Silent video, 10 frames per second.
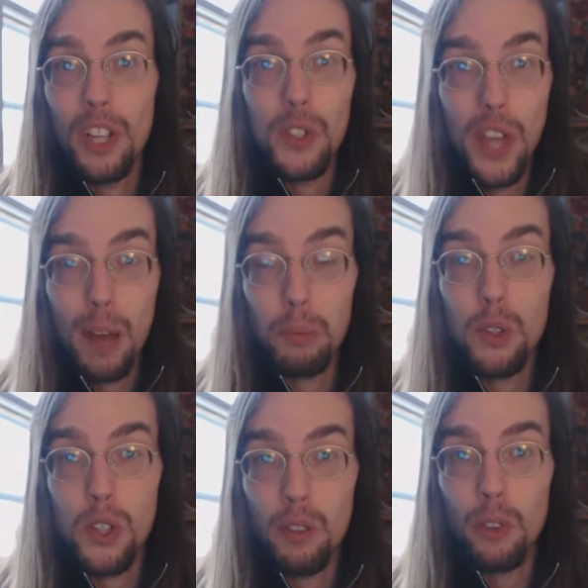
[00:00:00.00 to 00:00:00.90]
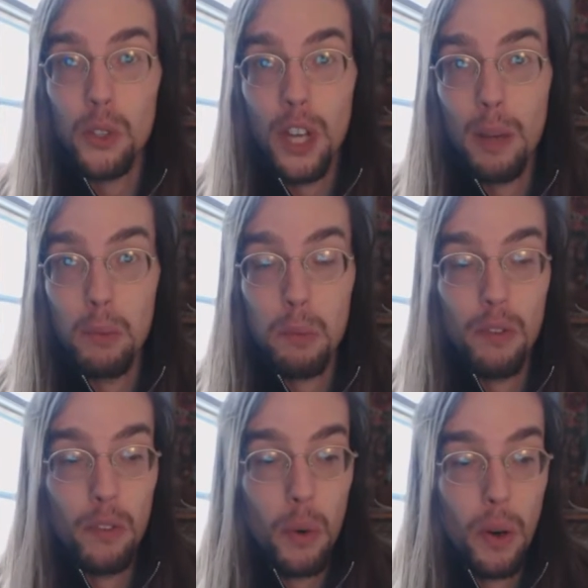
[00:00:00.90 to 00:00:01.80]
It's happened several times
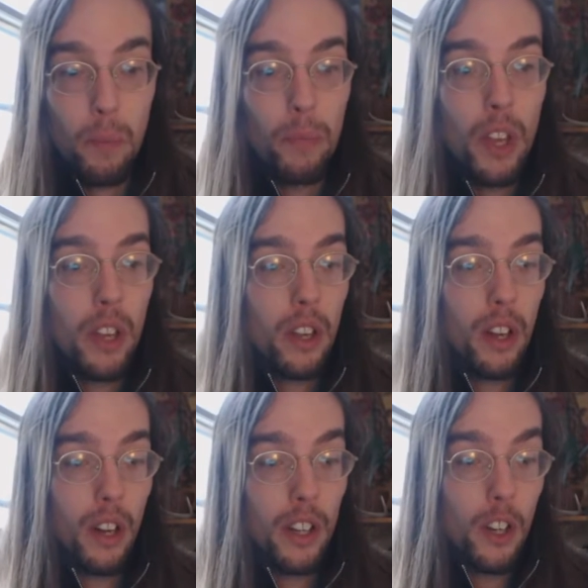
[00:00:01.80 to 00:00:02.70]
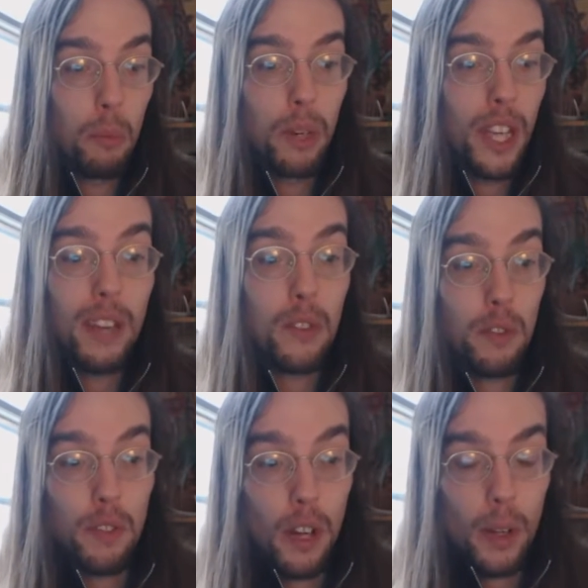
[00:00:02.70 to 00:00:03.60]
before. Nobody gives
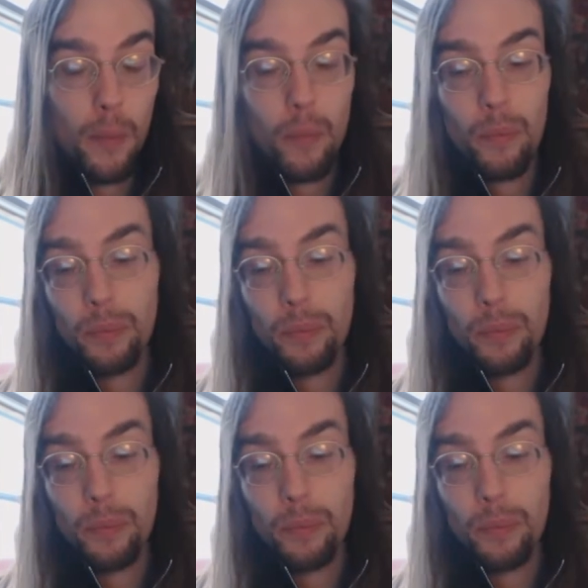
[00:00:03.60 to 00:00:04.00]
a fuck.